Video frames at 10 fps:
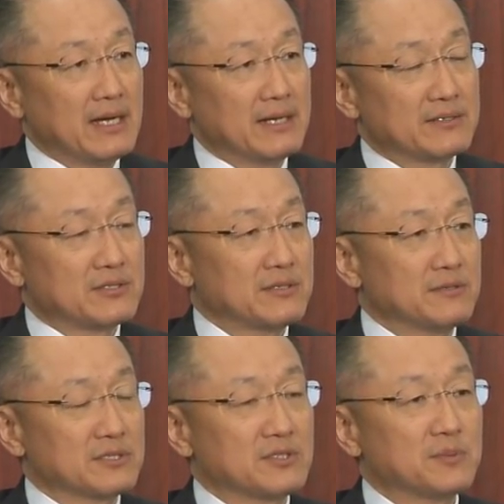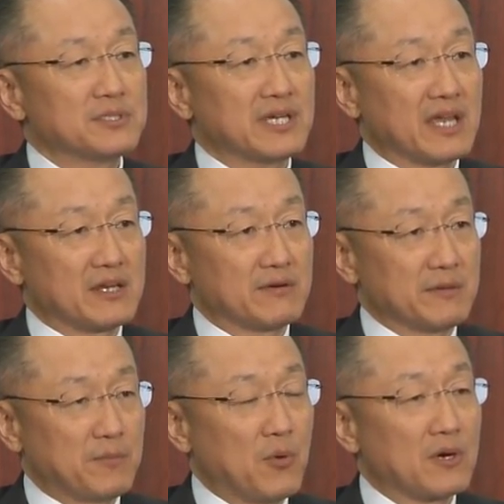uh, to, to put together a
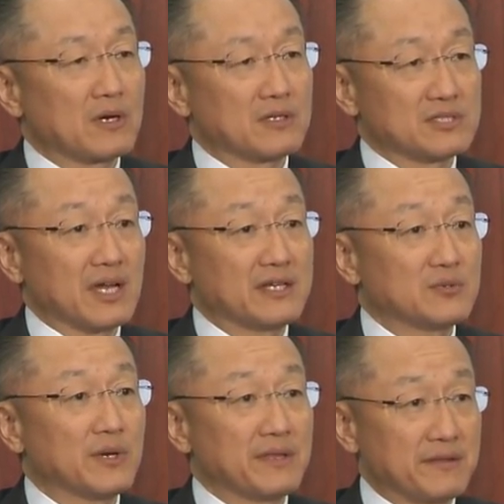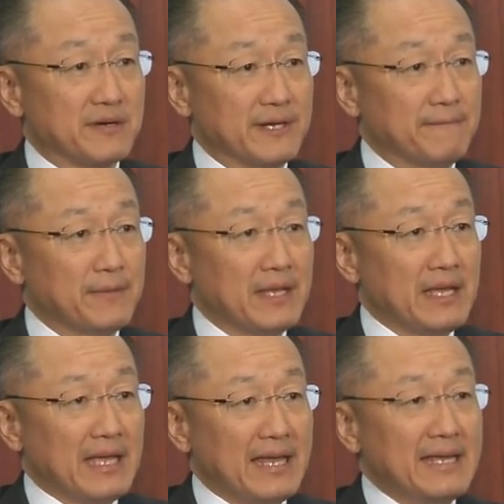report called China twenty thirty.
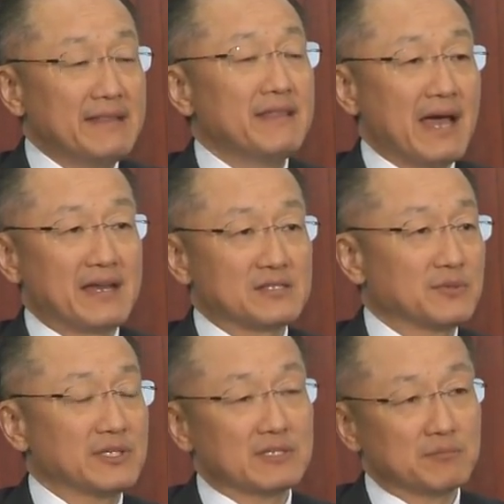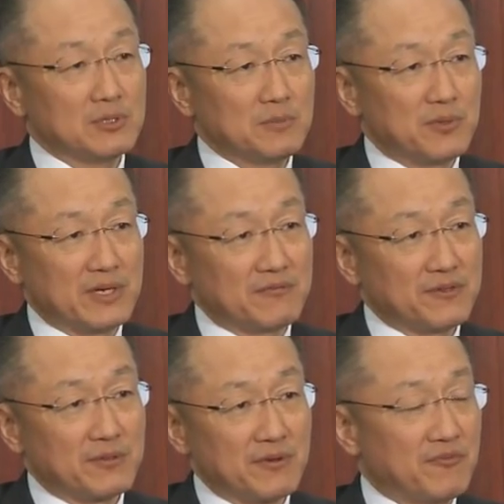And in that is really the blueprint
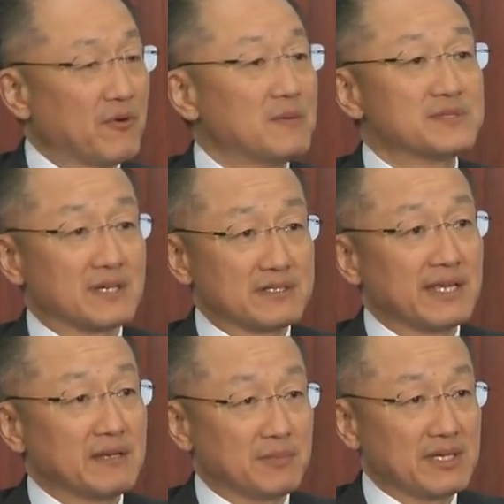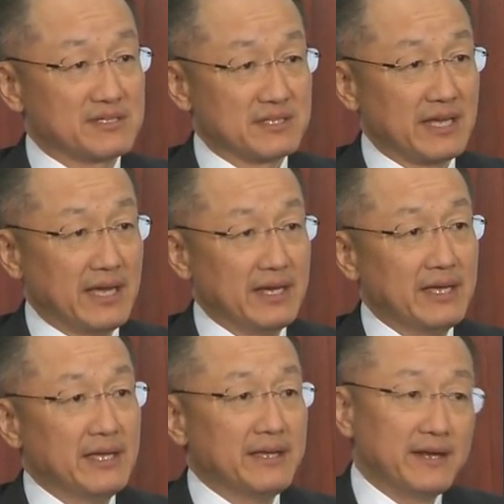for the reforms that are taking place today.
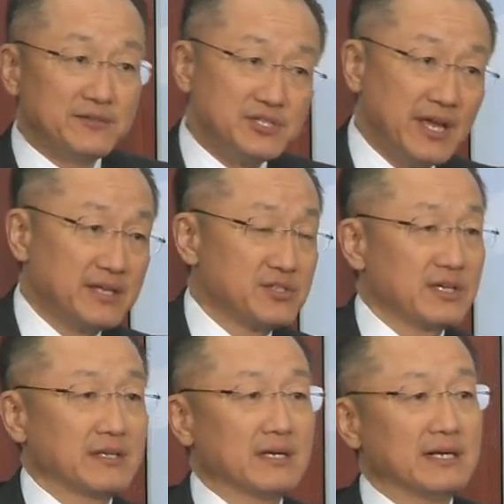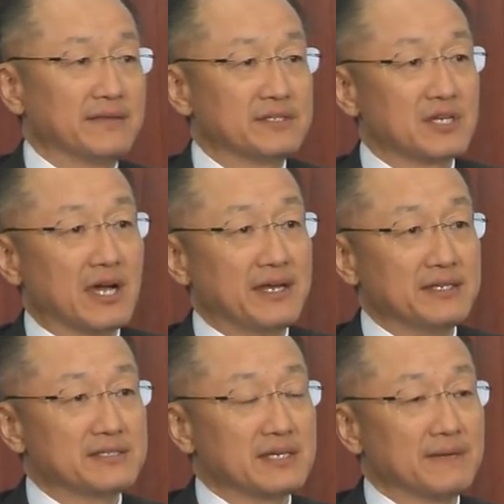You know, changing uh, the
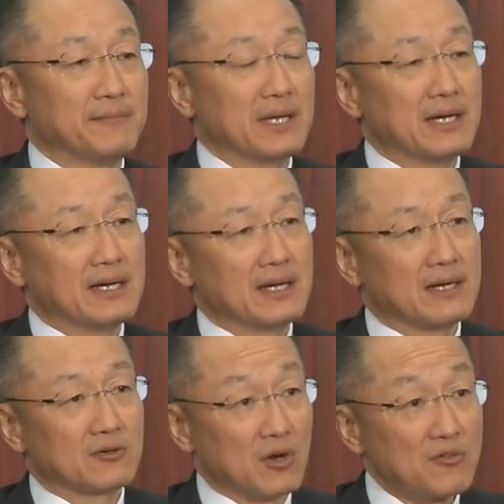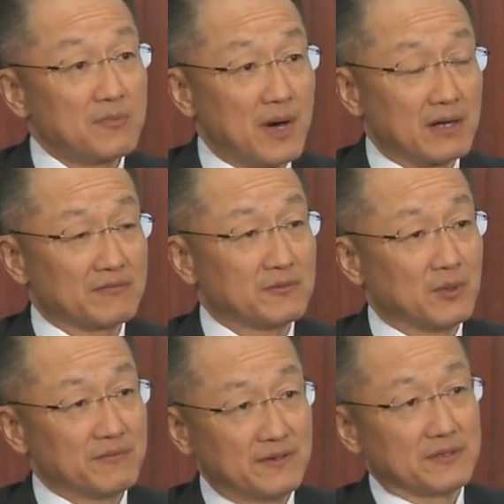Chinese um, uh, uh, growth model from
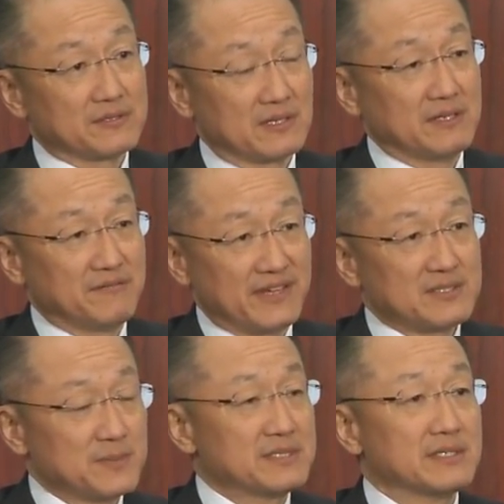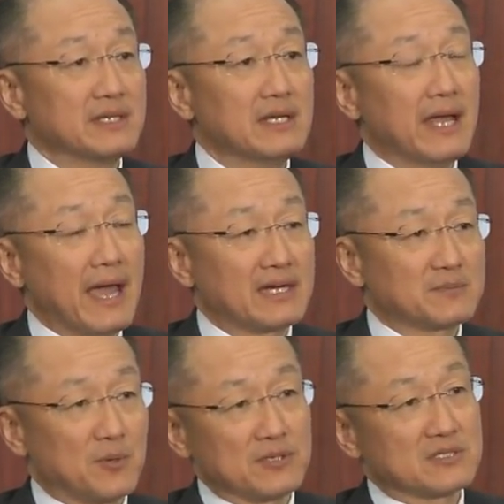one focused on investments and
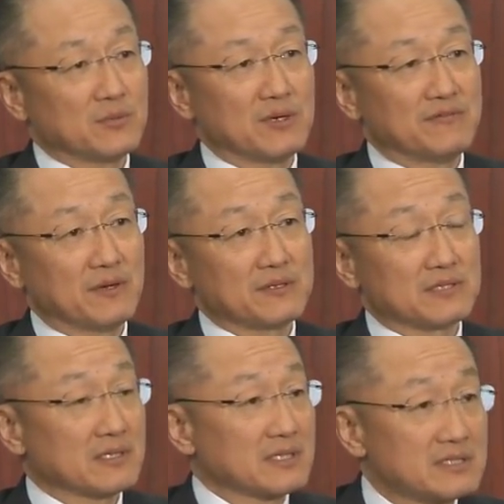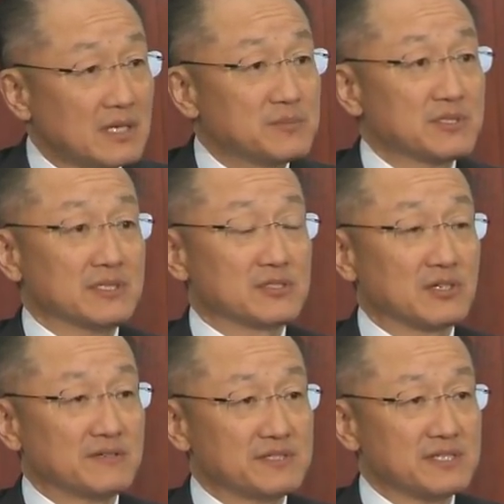exports to one focused on consumption and
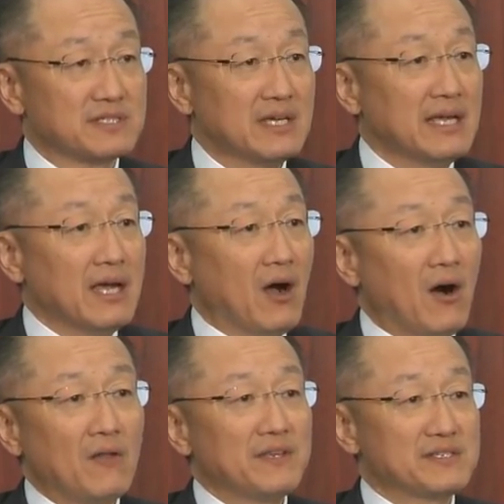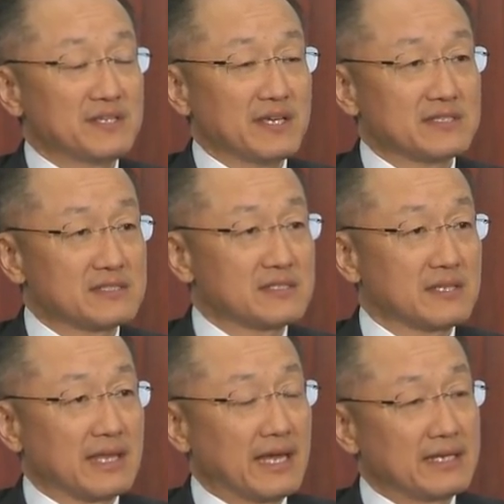services. All these things
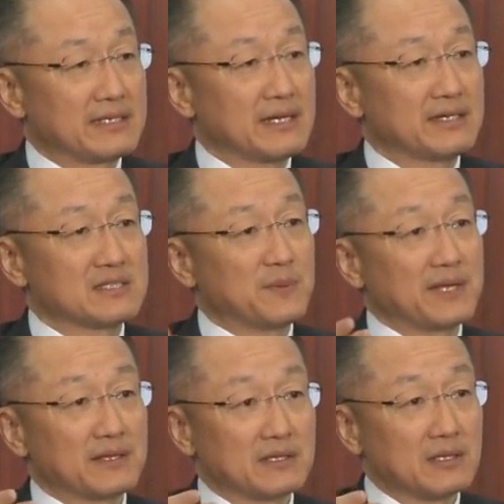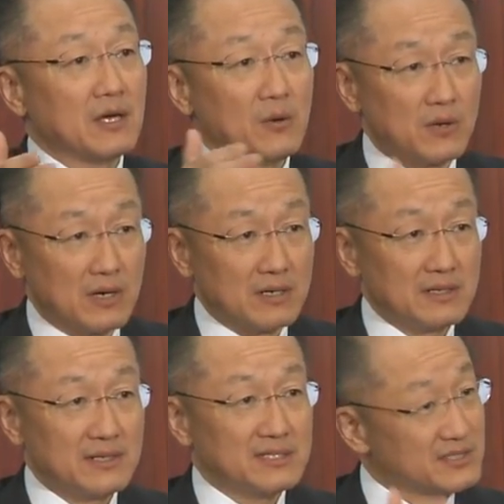that, uh, despite the lower,
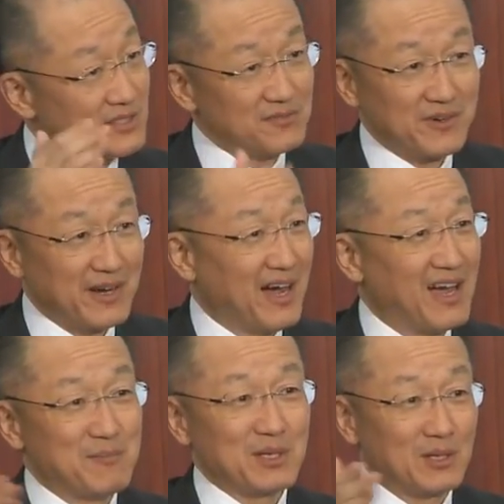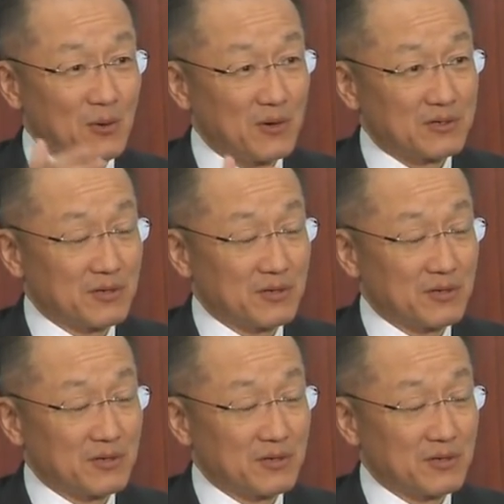still very high, but lower